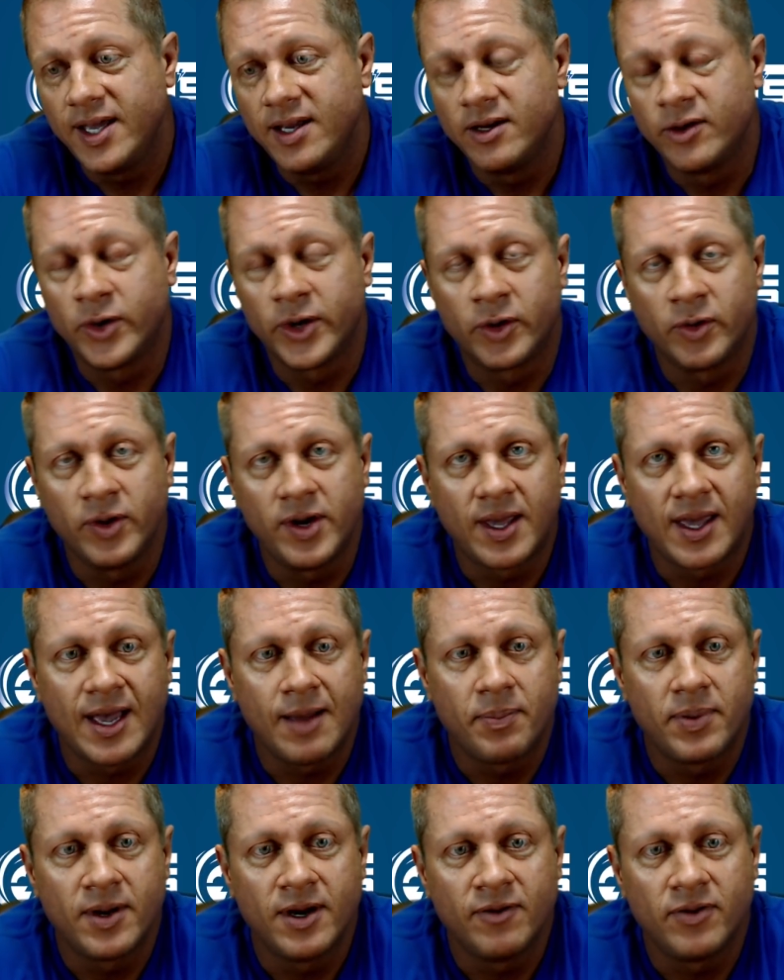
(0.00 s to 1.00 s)
late, a quick
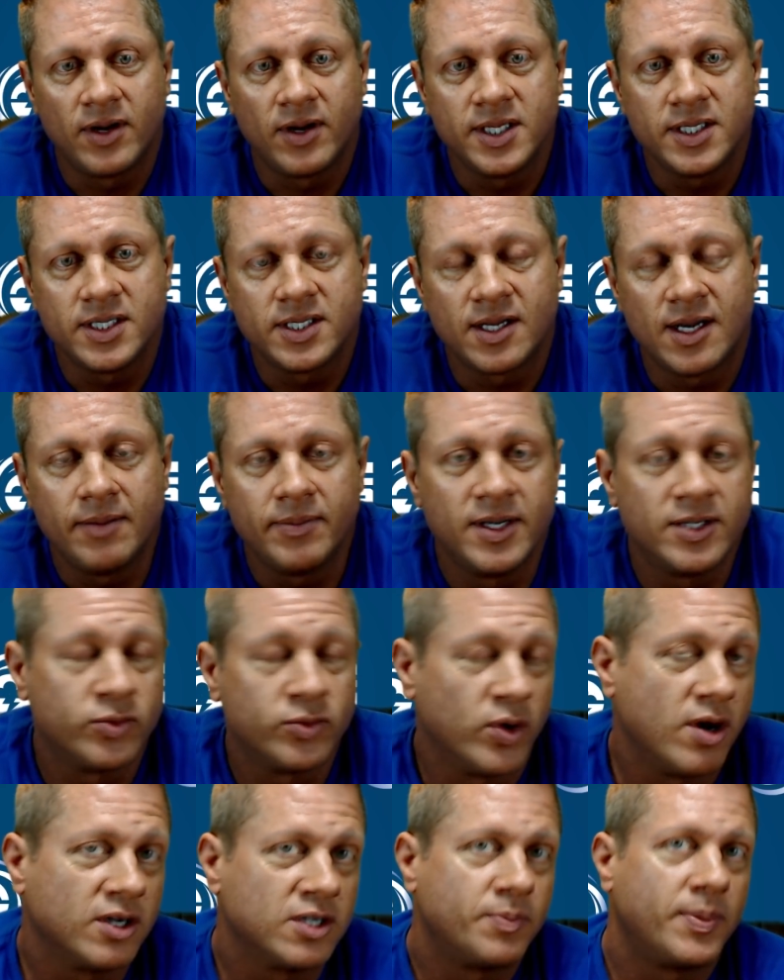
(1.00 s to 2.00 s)
recap here for lunchtime
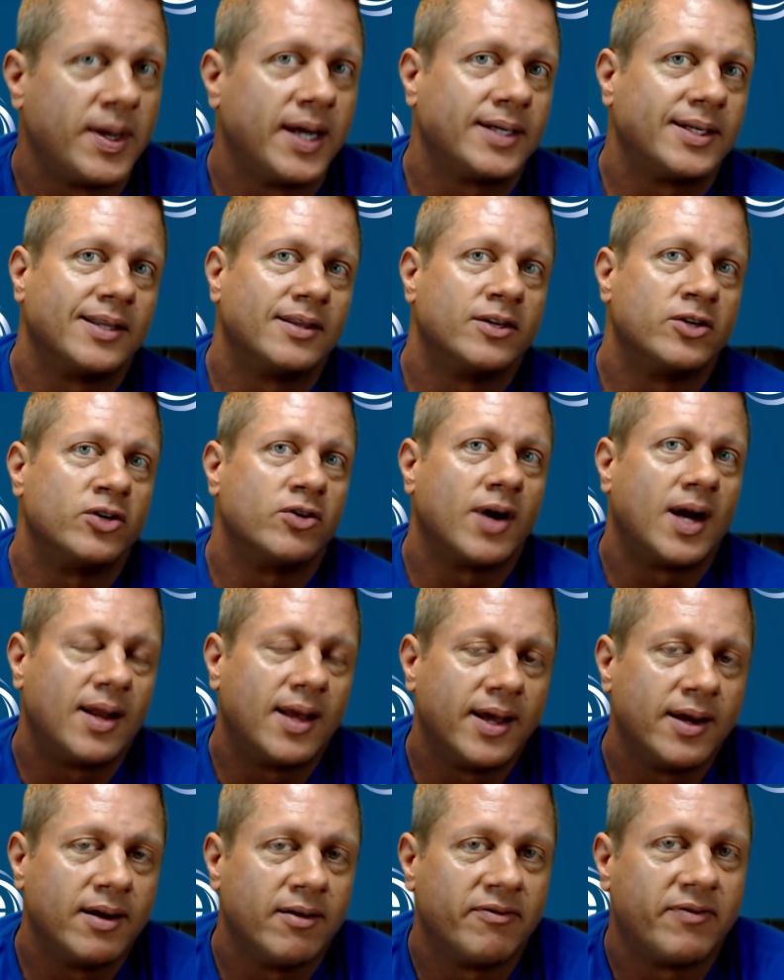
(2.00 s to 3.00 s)
is we are expecting the
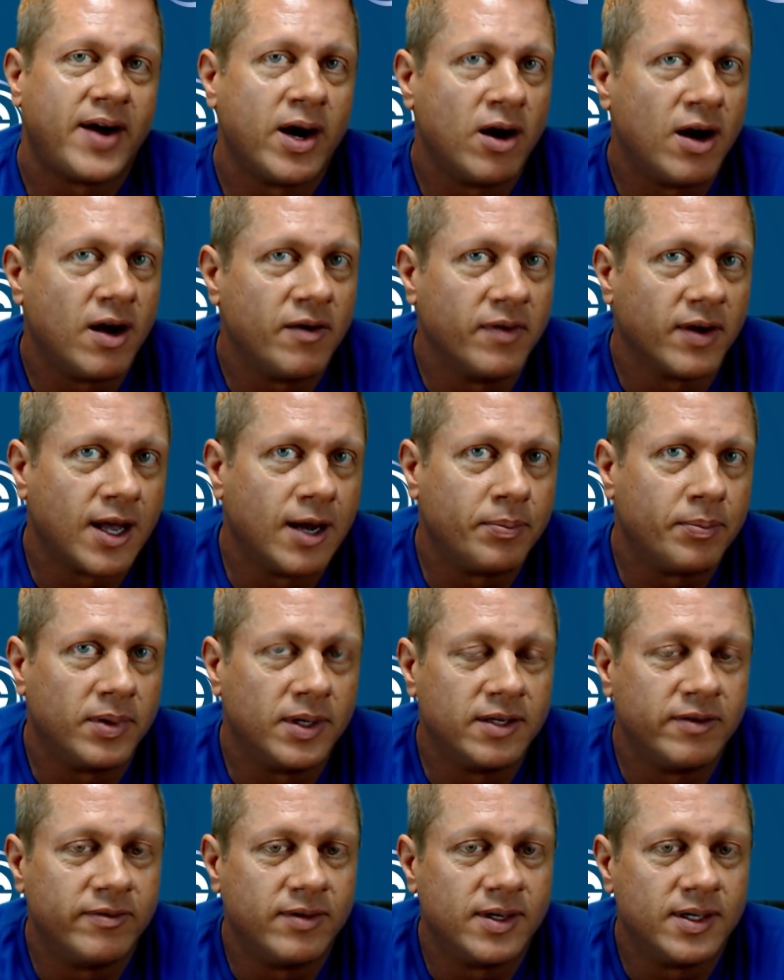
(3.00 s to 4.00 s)
dry line to fire off a
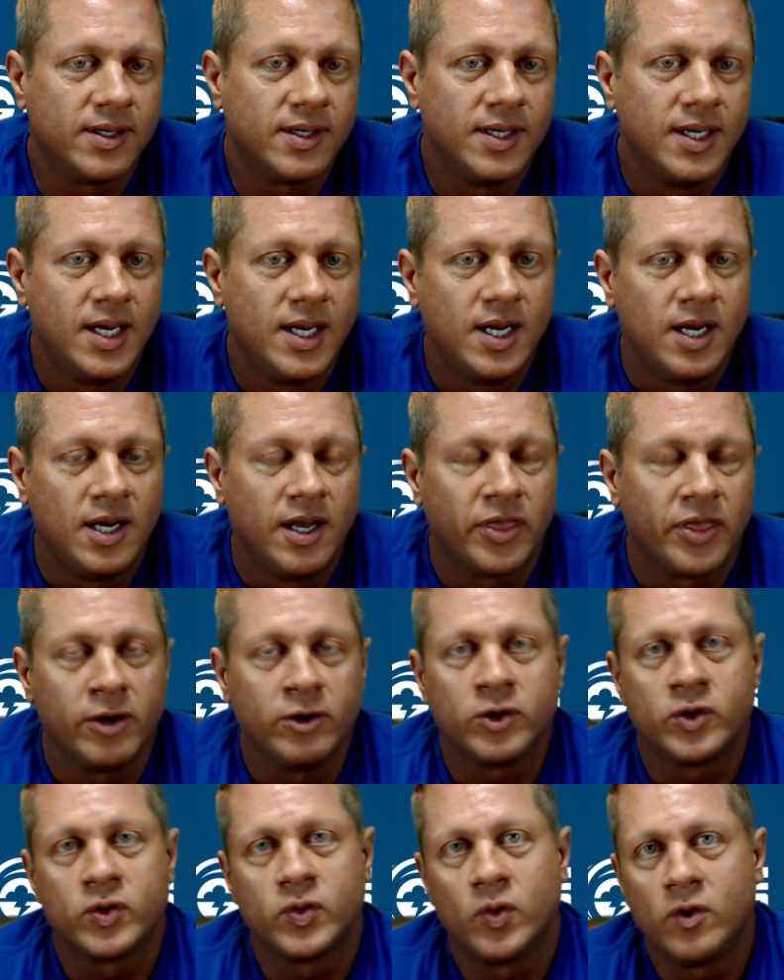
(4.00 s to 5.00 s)
couple of
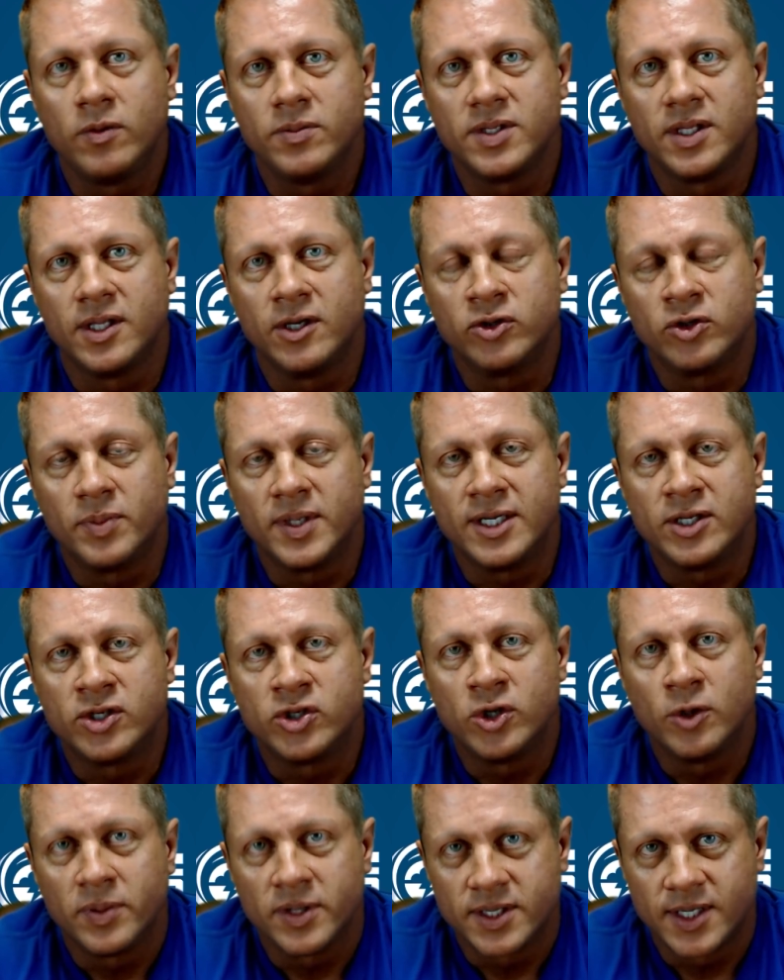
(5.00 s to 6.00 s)
thunderstorms, and those will be
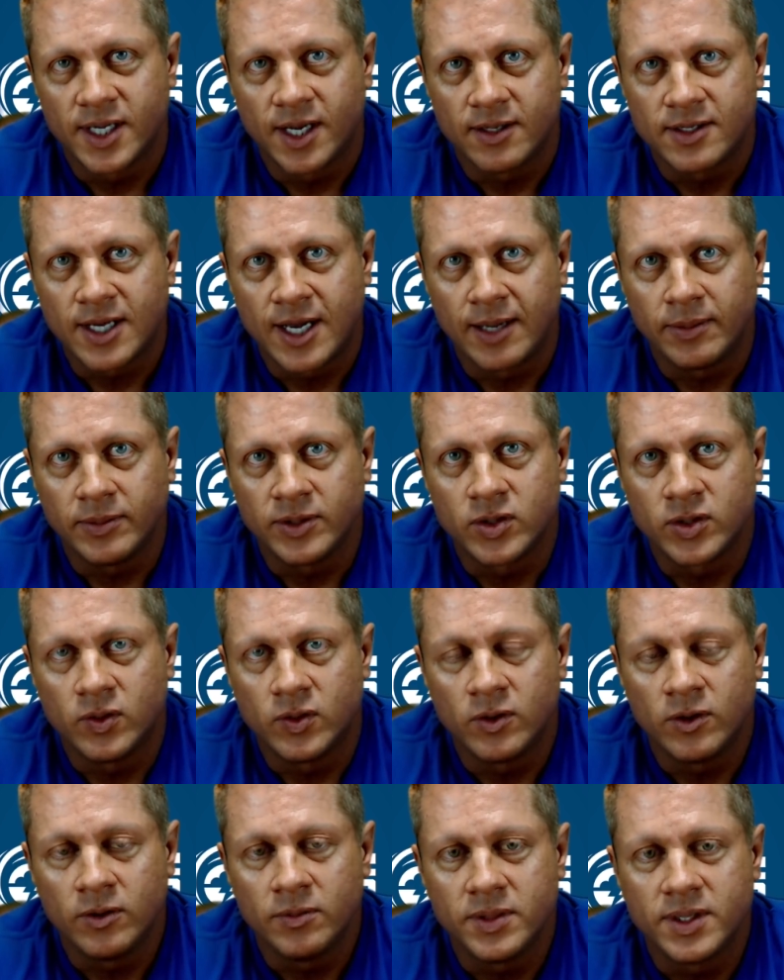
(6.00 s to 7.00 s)
supercell type
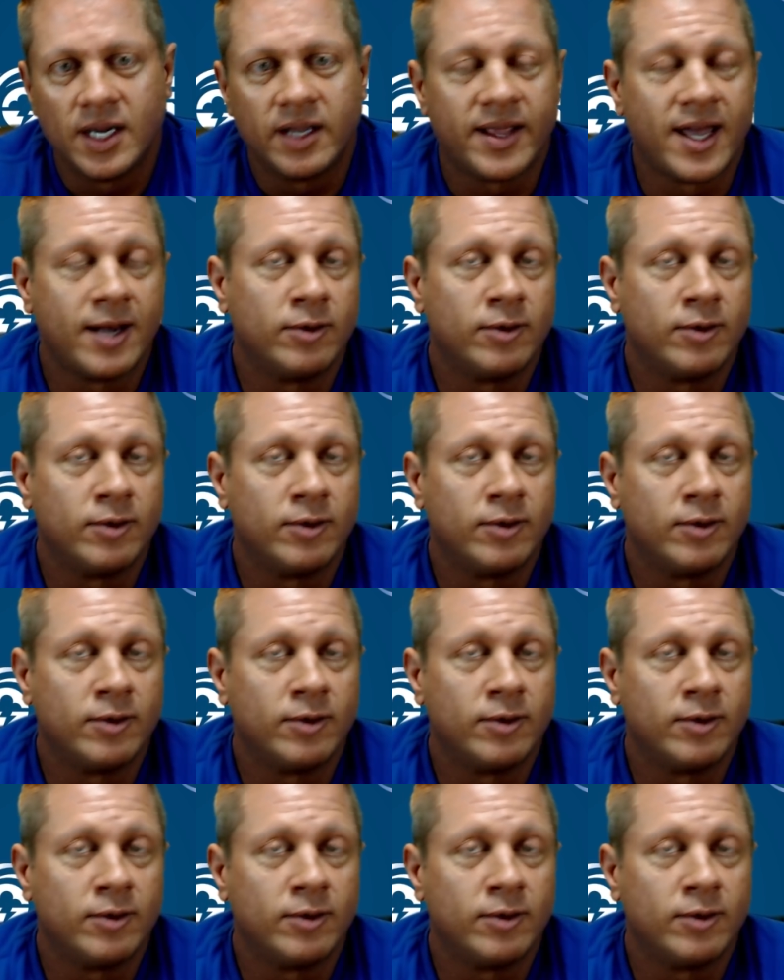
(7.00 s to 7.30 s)
storms.